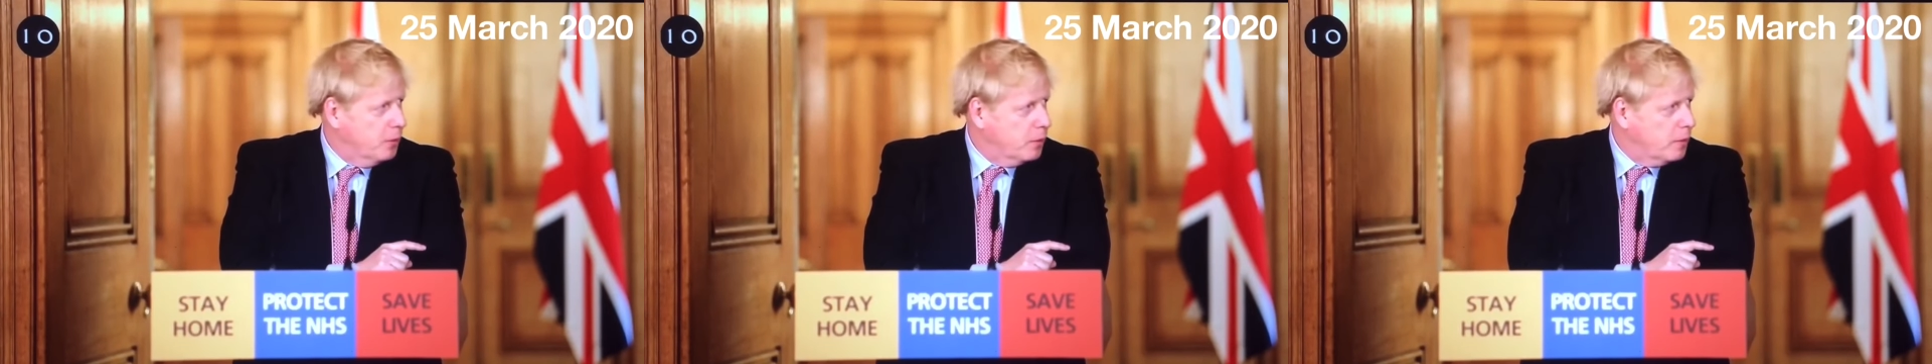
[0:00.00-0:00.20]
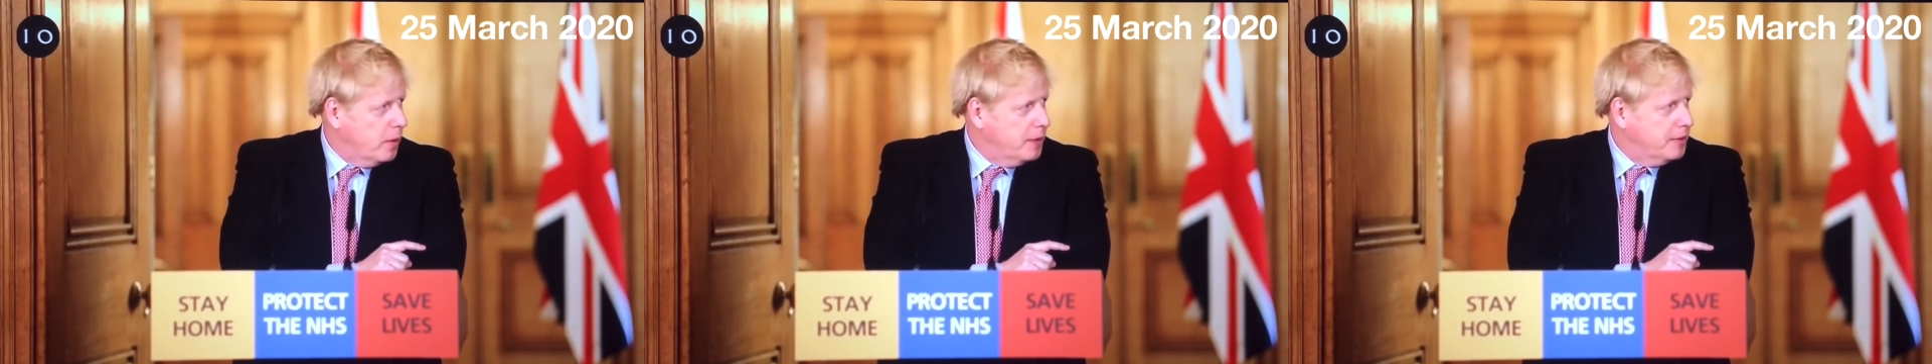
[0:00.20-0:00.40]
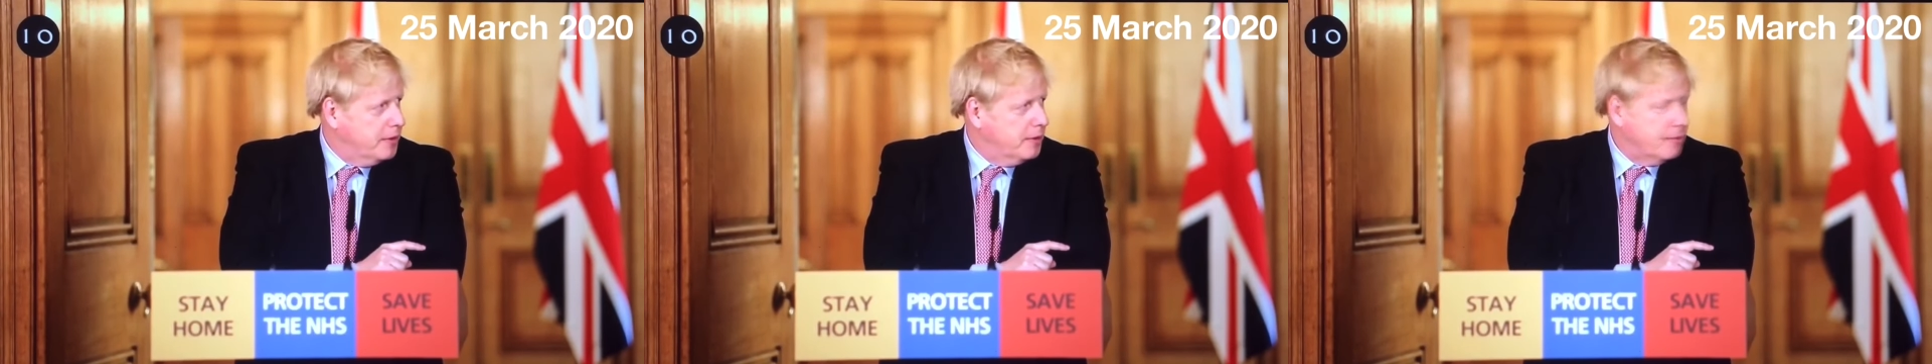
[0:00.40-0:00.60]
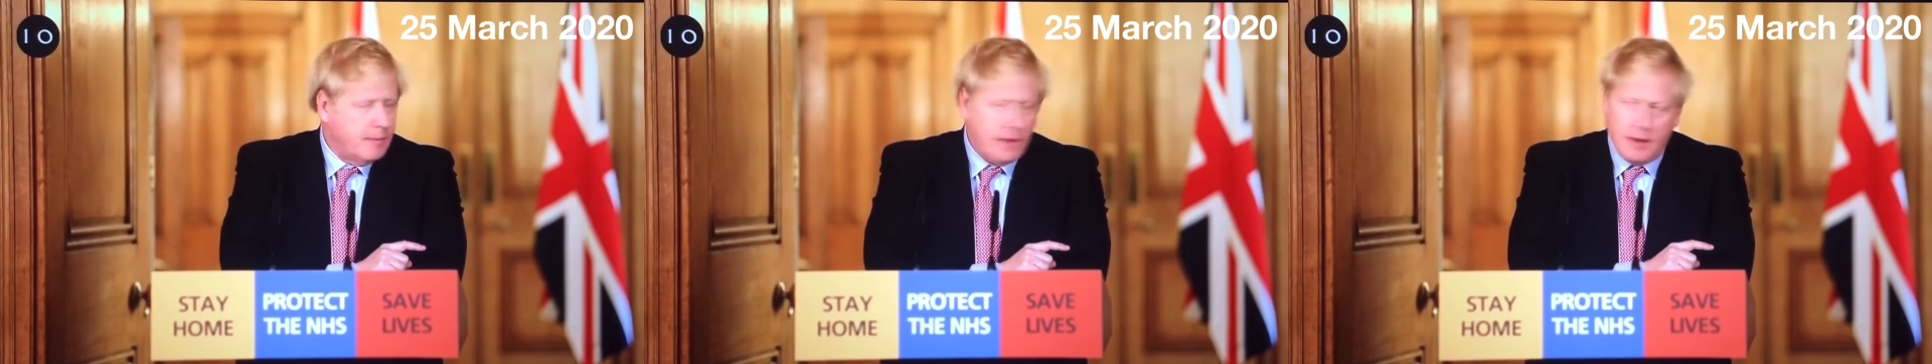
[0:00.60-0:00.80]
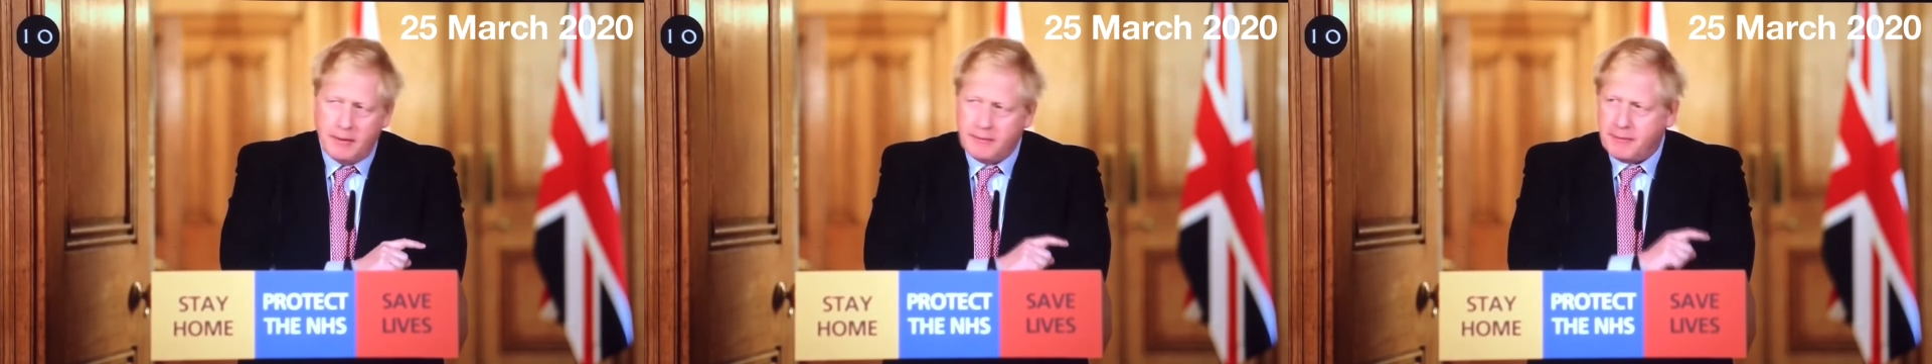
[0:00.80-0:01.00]
quoted
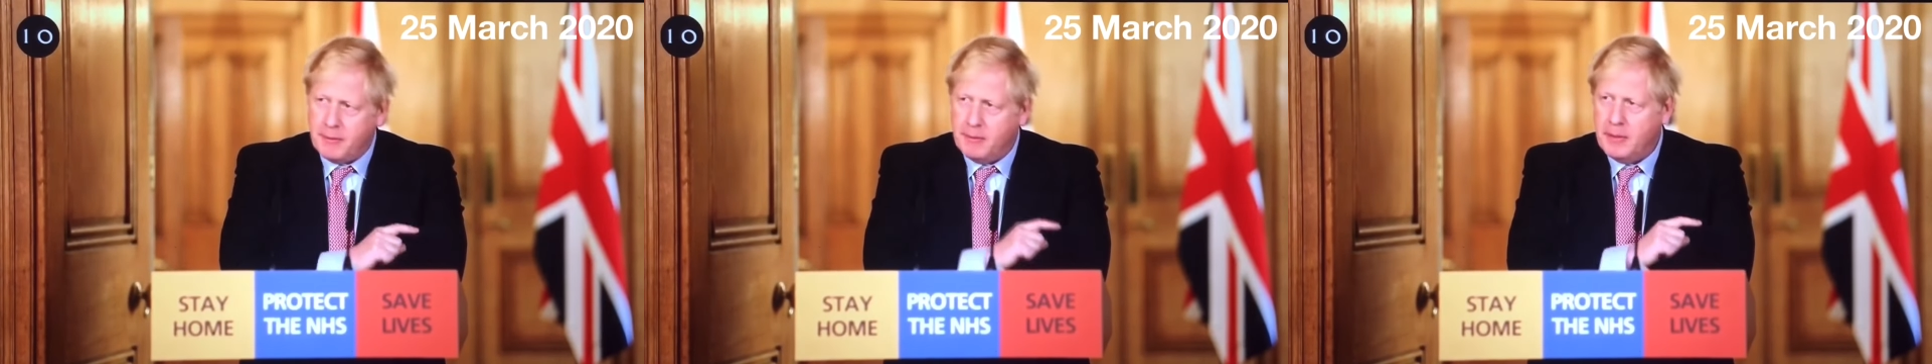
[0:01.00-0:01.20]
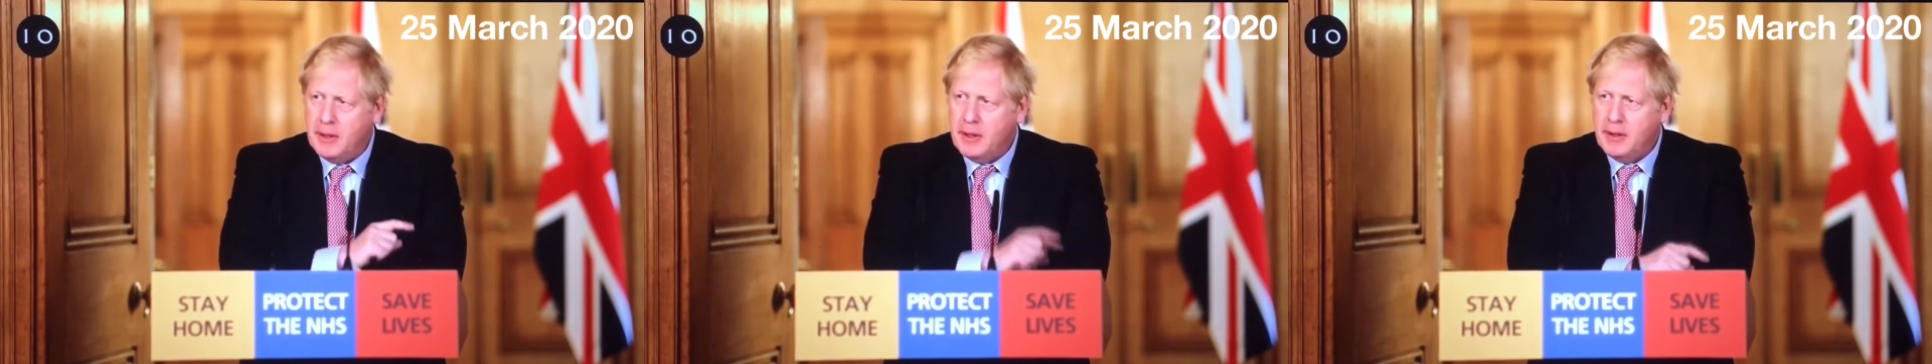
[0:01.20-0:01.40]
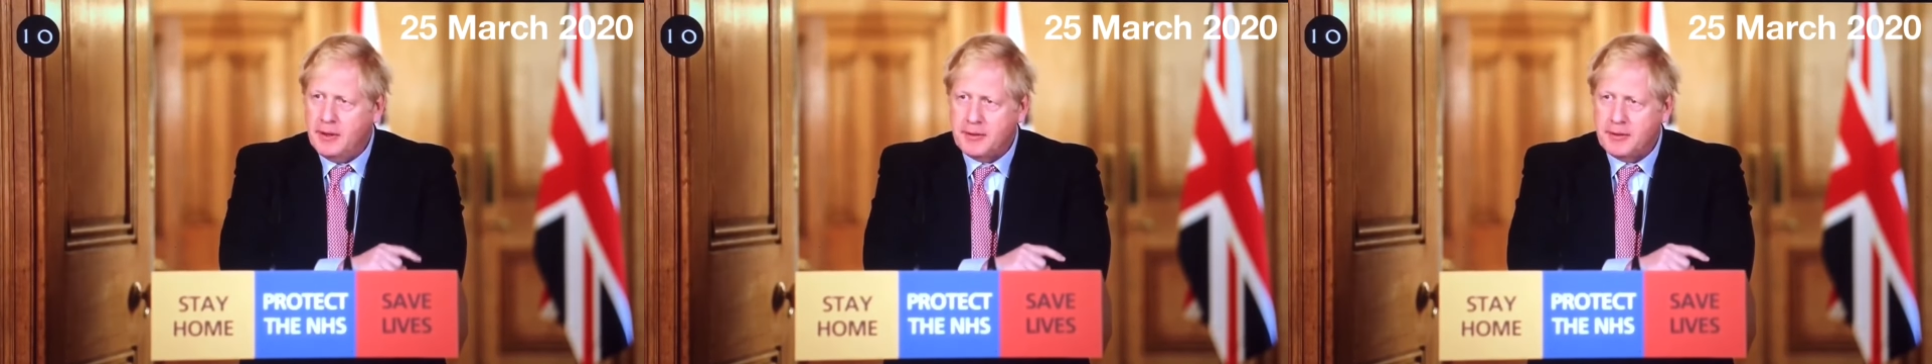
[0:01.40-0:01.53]
of, uh, from